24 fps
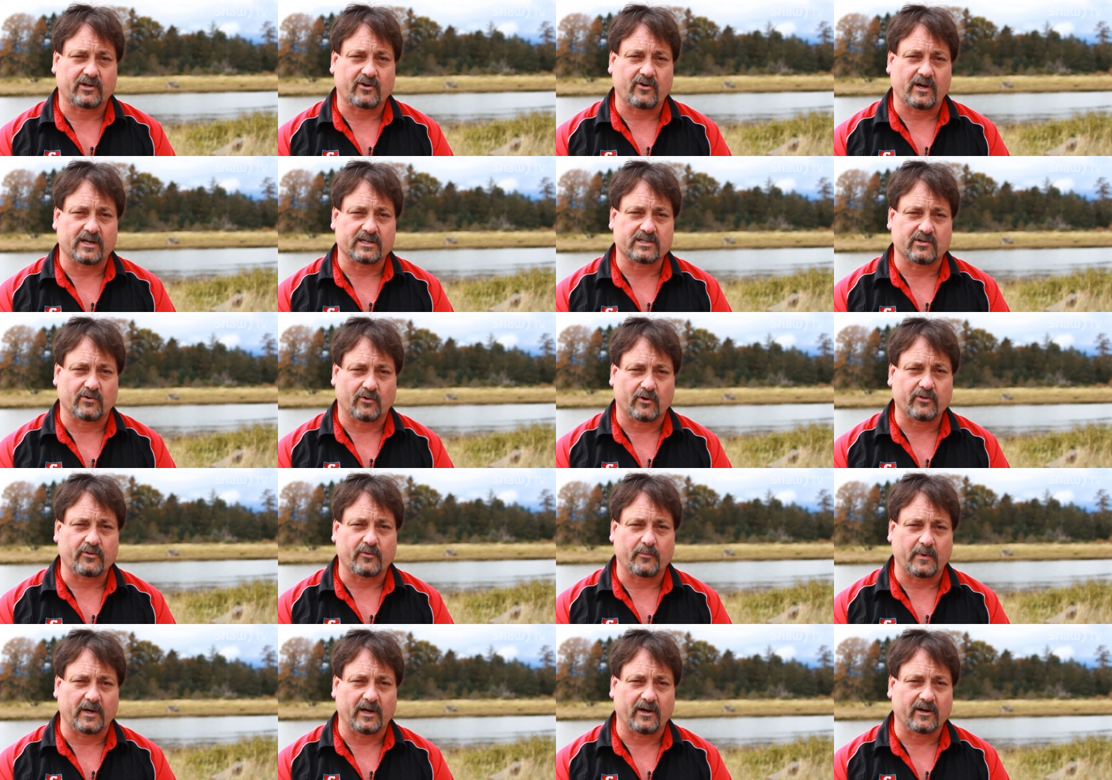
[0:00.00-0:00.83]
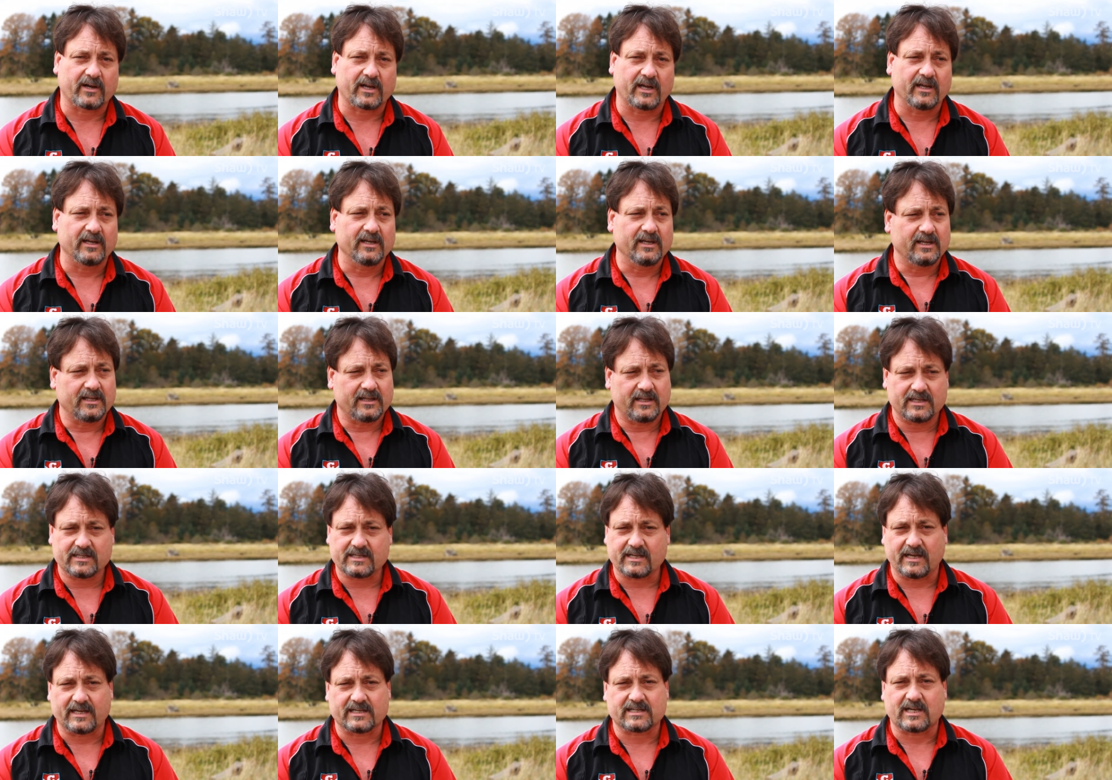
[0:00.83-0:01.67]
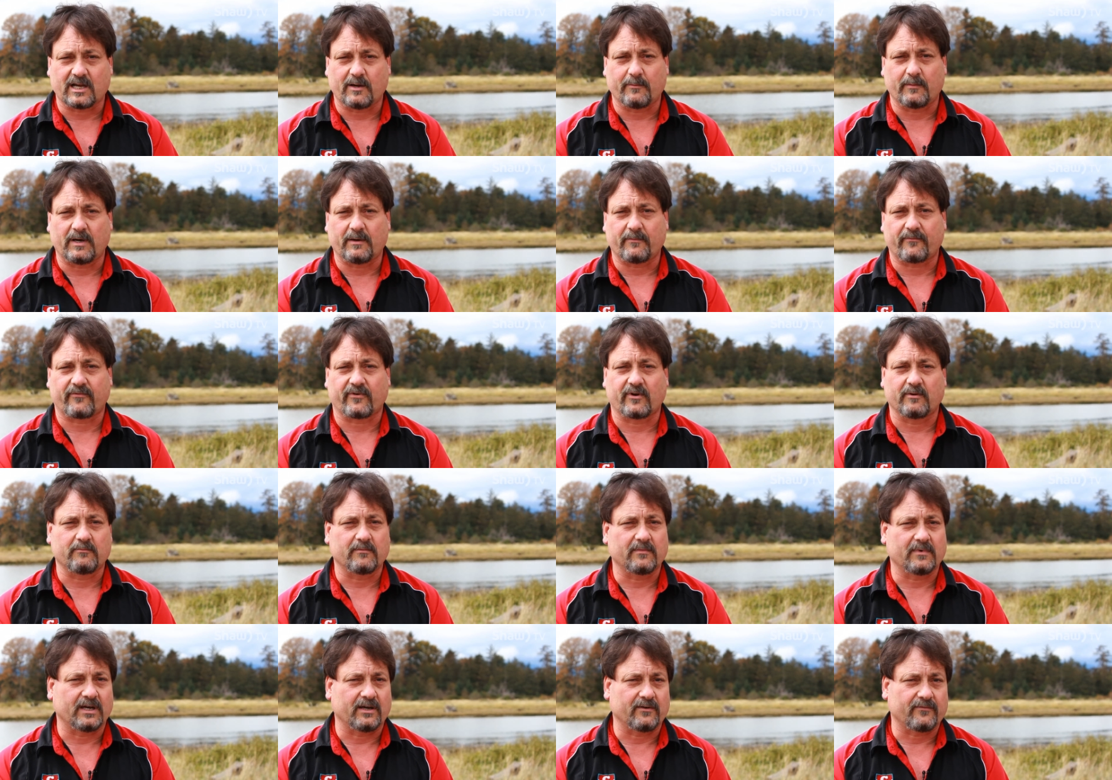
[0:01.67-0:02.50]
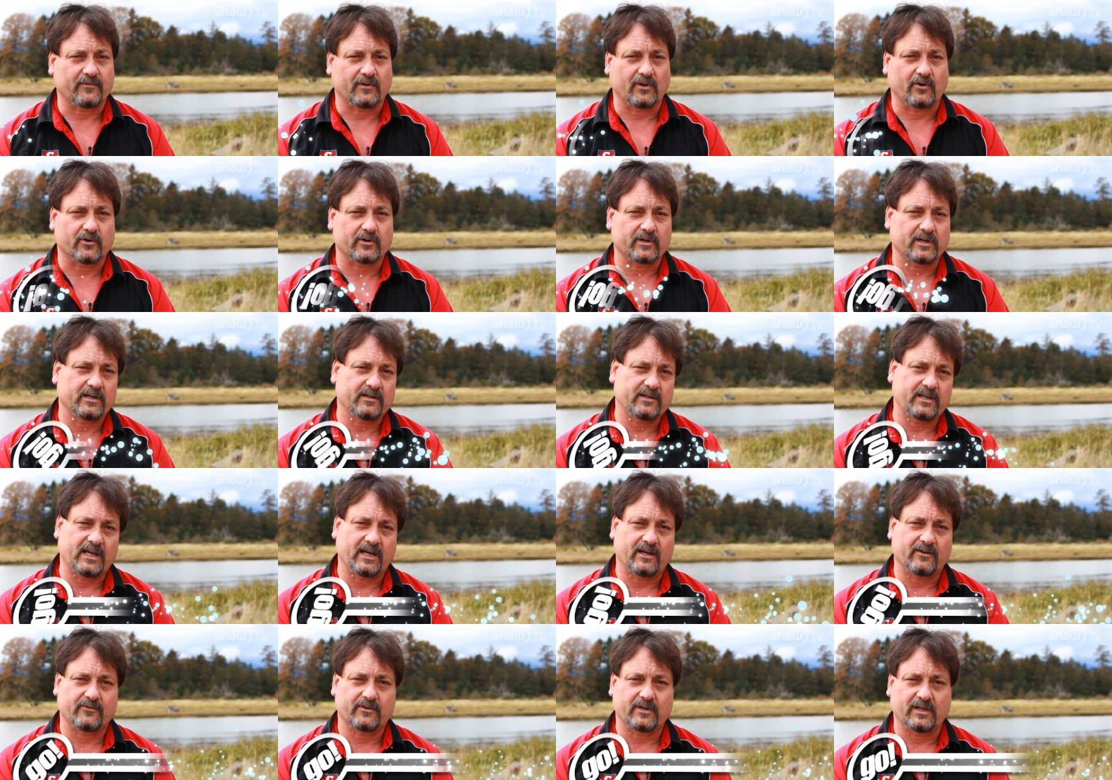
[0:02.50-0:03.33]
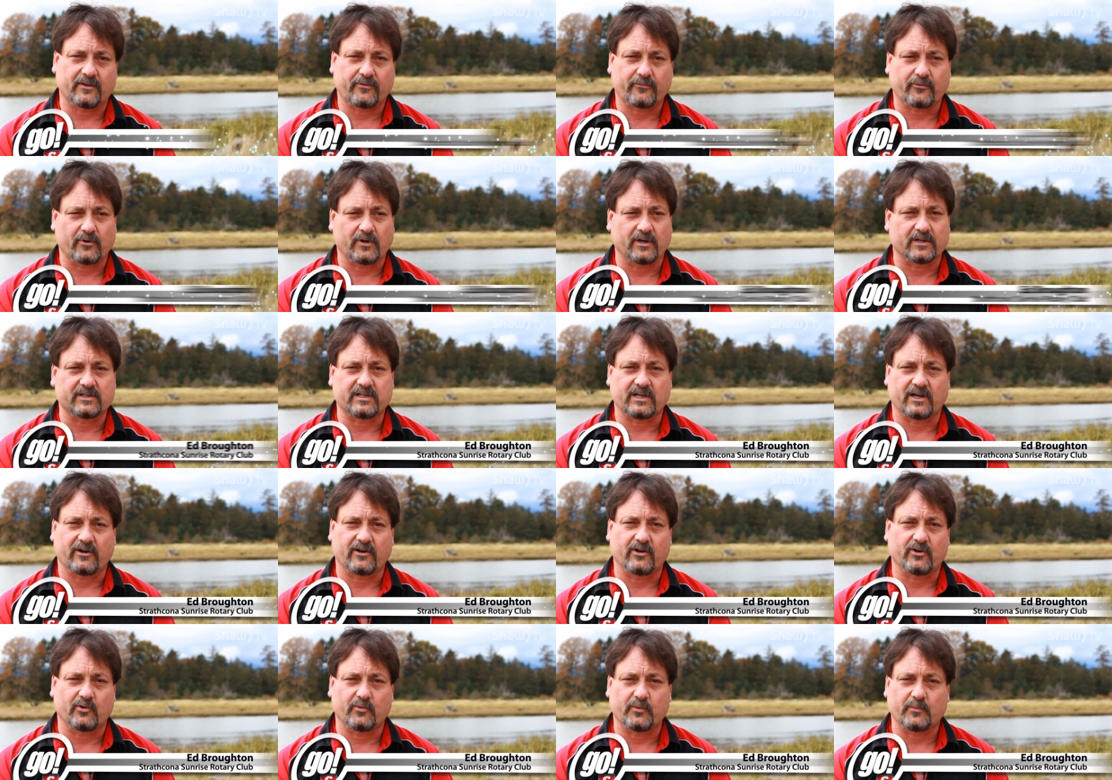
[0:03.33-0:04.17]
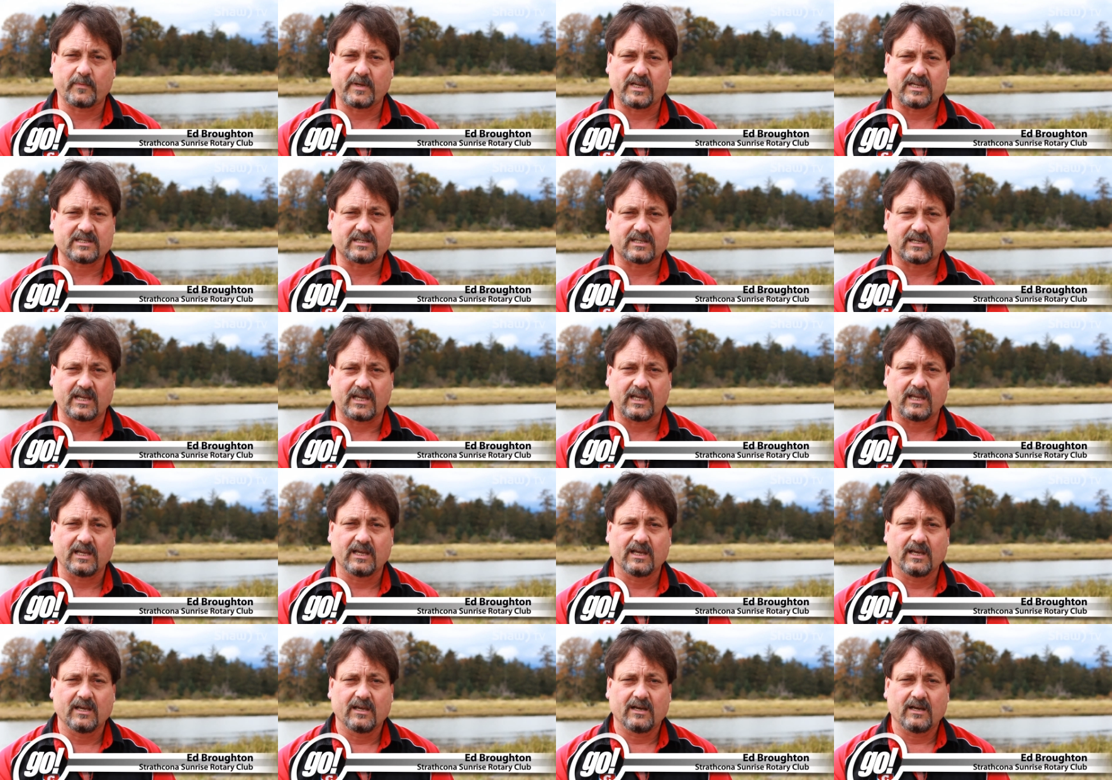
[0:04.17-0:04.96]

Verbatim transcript: across North America. These guys come up from uh, Florida down uh, through Ontario and BC.